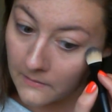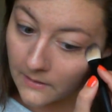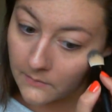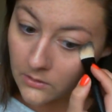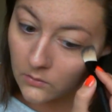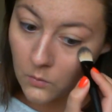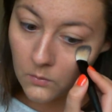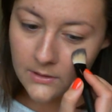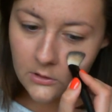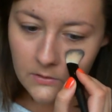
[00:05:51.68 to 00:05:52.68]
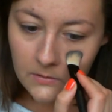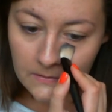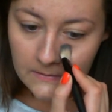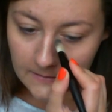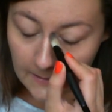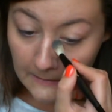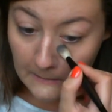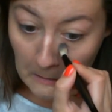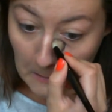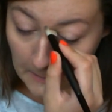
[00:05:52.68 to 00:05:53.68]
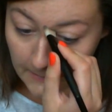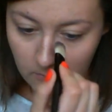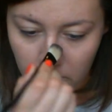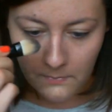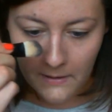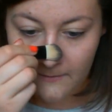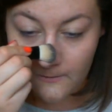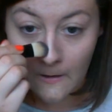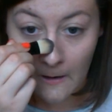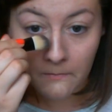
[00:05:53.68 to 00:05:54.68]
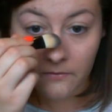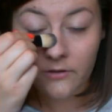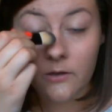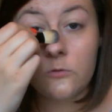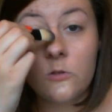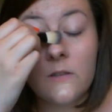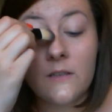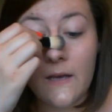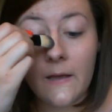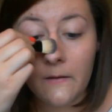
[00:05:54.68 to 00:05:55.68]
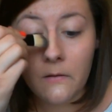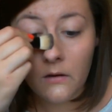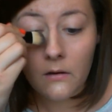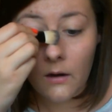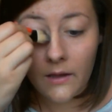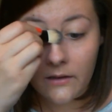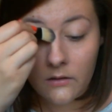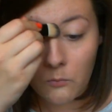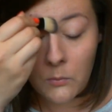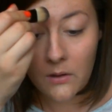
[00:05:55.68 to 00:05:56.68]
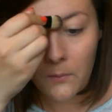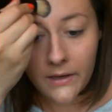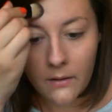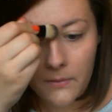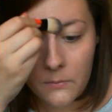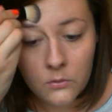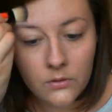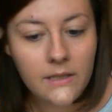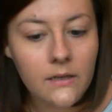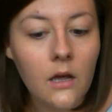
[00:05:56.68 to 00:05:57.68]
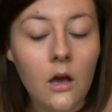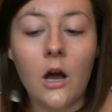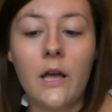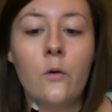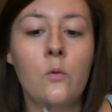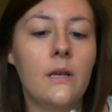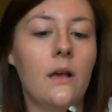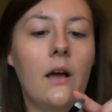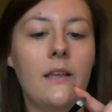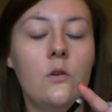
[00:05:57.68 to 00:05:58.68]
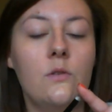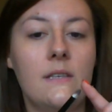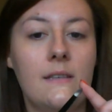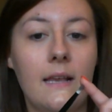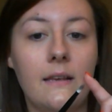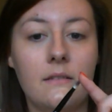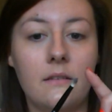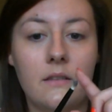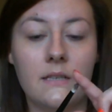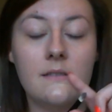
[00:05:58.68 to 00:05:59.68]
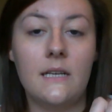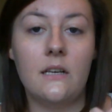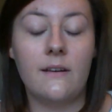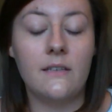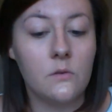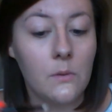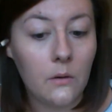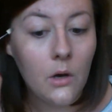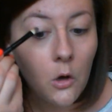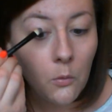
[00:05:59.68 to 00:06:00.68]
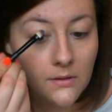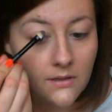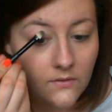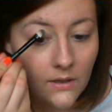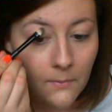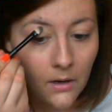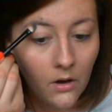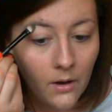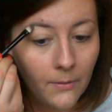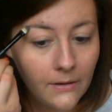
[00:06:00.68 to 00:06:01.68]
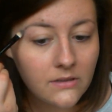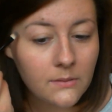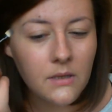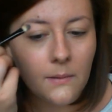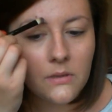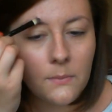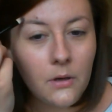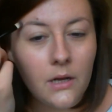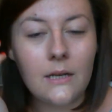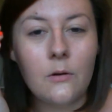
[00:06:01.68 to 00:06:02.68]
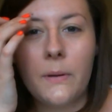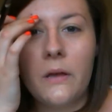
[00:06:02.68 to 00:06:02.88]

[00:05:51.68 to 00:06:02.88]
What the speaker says: Now I don't always use concealer, it all depends on how I feel during the day, like when I wake up in the morning. I use this end, the concealer end as well. Once I've done my eyebrows, sometimes I put a little bit